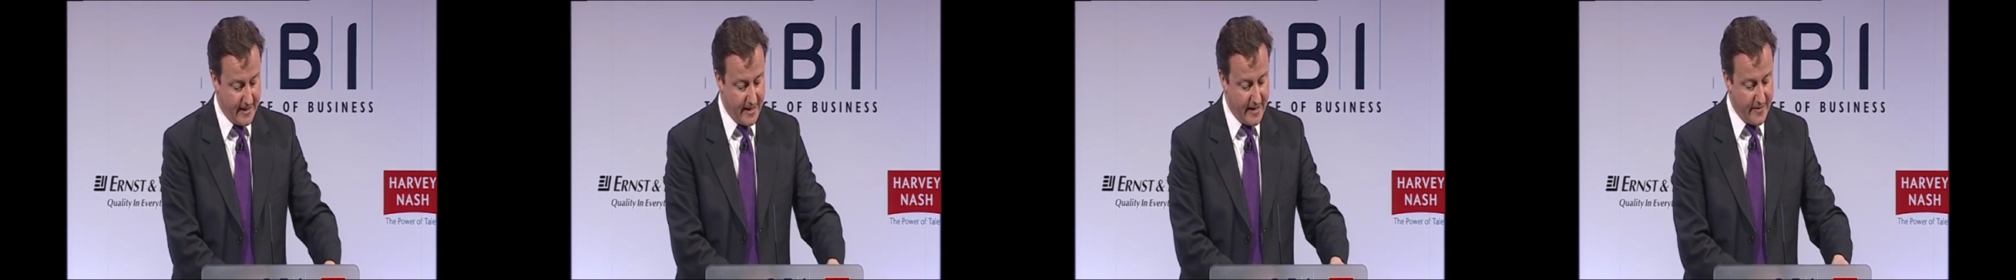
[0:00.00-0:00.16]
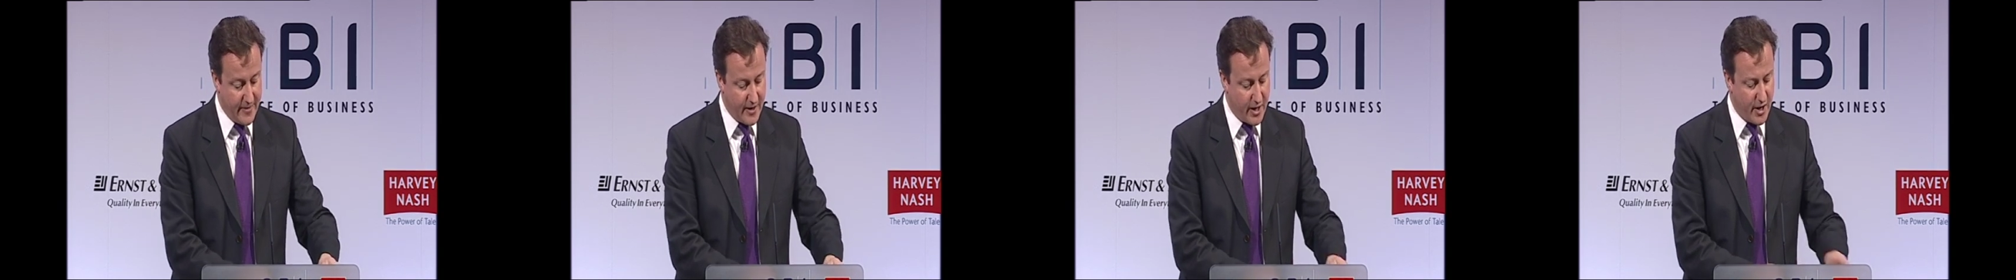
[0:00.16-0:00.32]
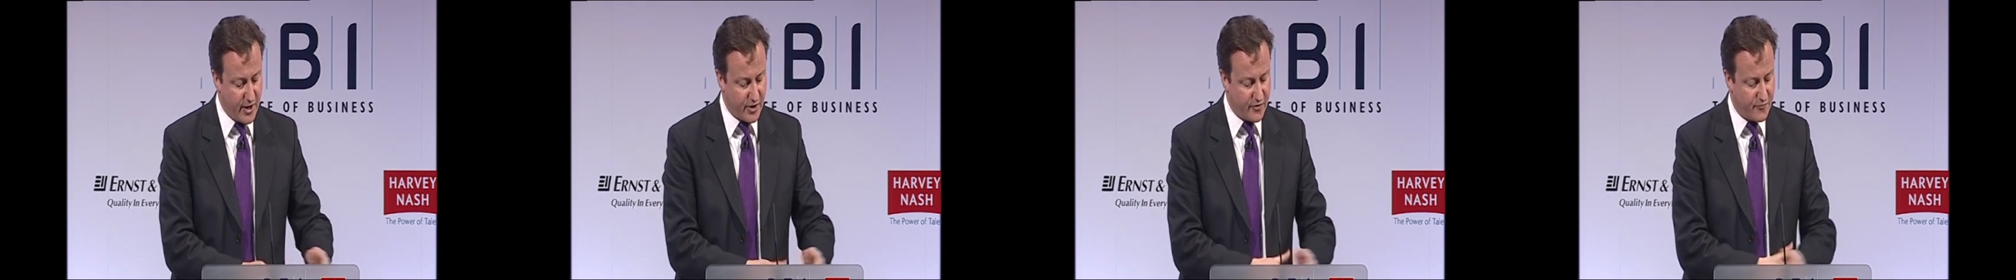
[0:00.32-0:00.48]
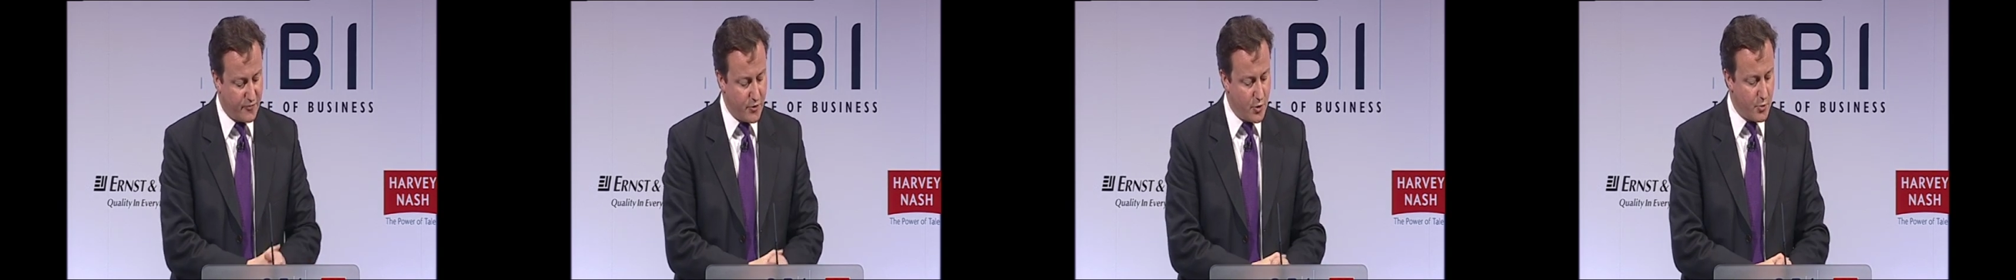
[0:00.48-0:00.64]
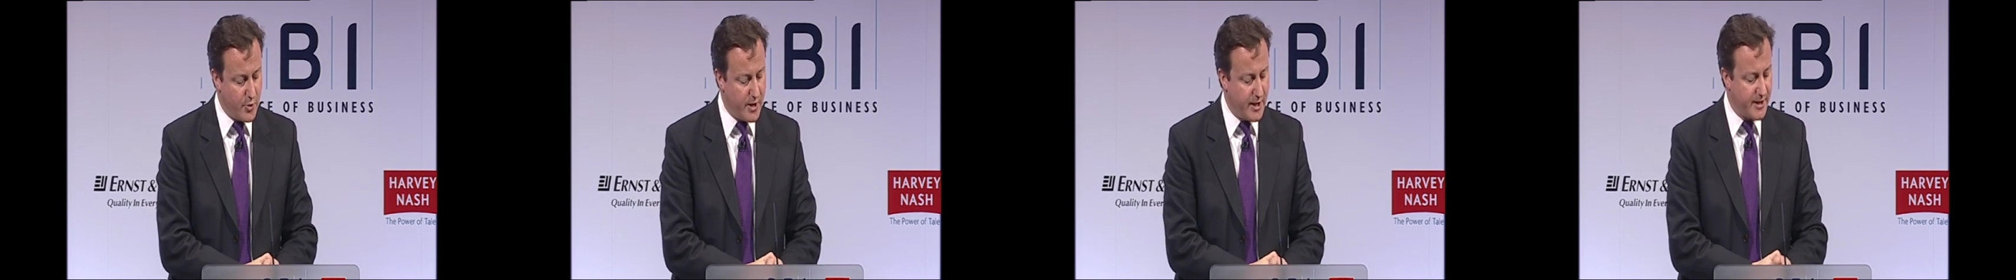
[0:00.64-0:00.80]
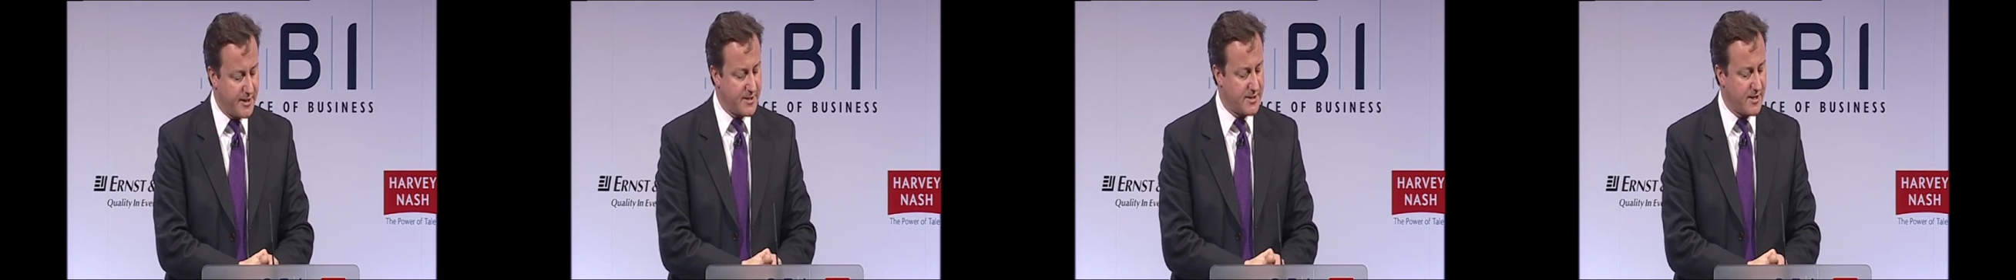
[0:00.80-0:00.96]
In the last few
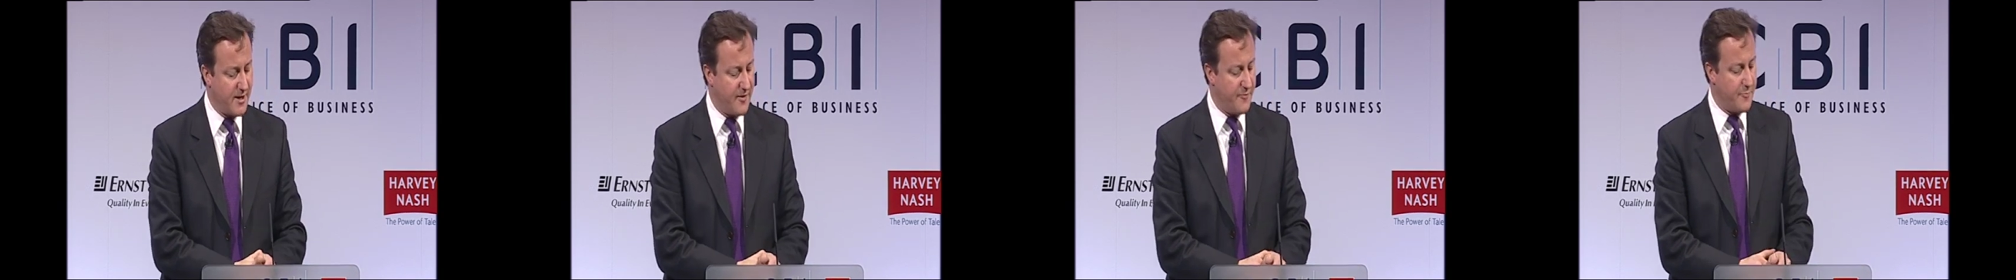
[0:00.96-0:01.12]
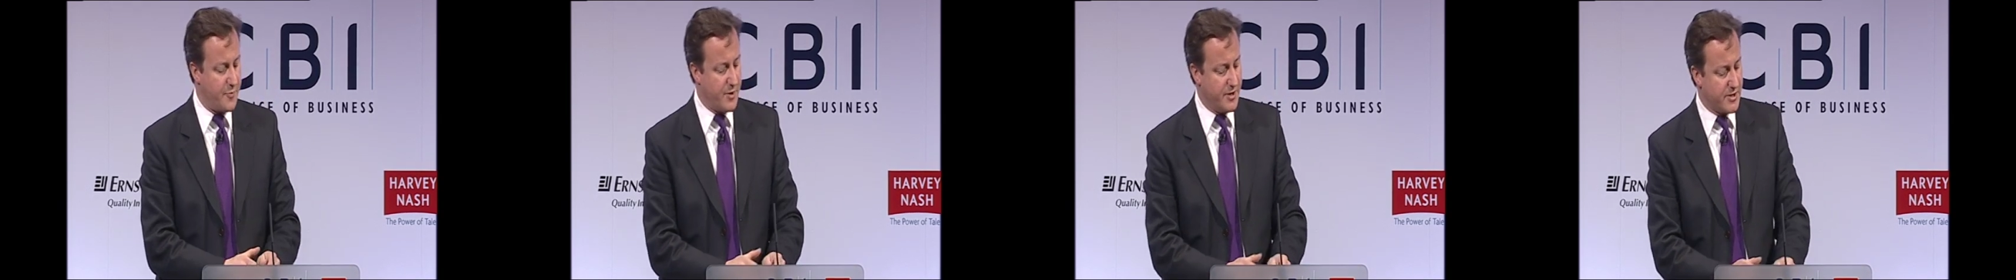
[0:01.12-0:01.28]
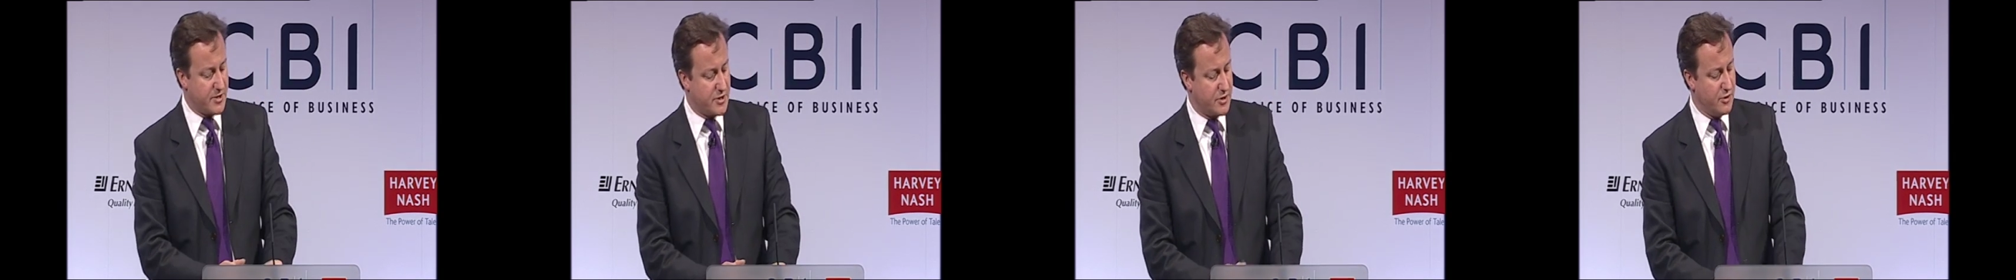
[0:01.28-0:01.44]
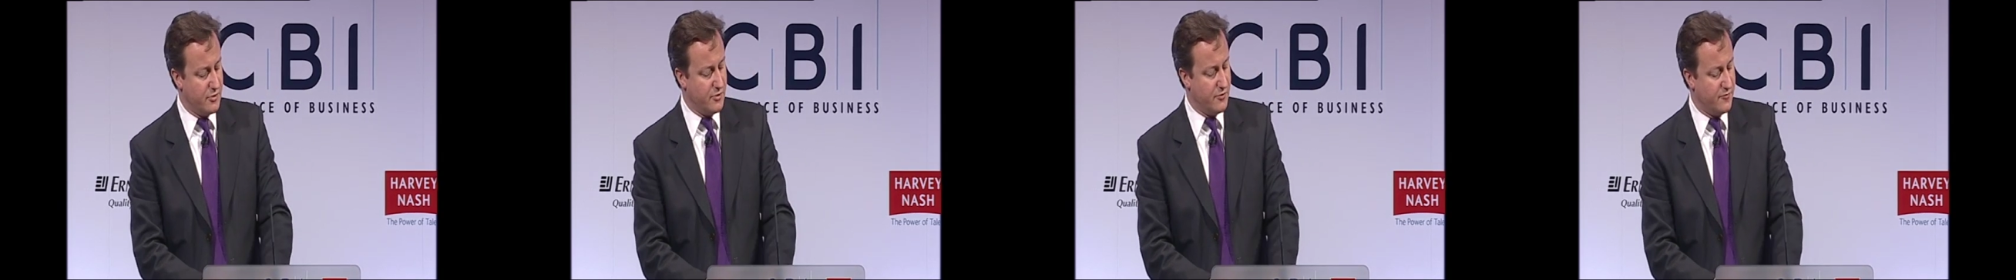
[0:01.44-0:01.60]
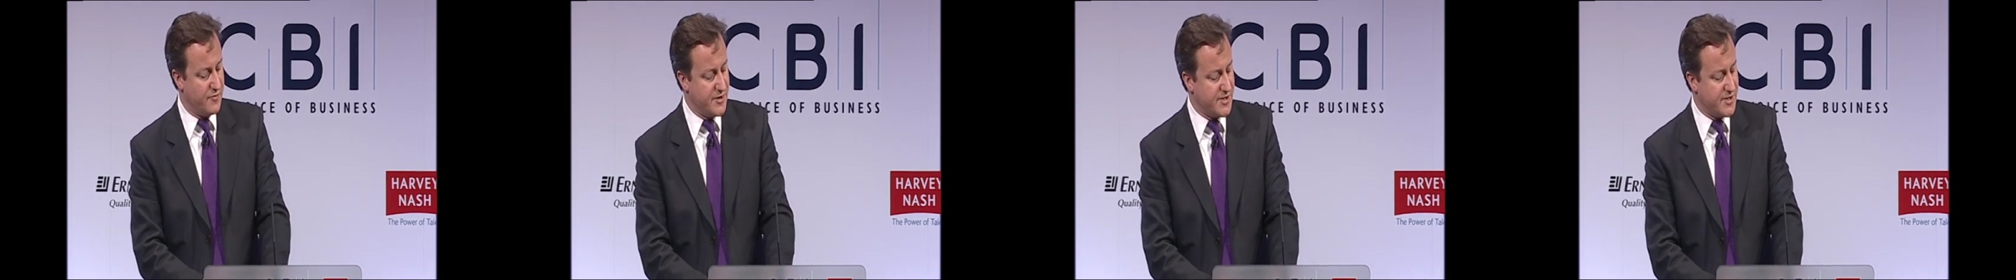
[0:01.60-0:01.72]
weeks, I've been to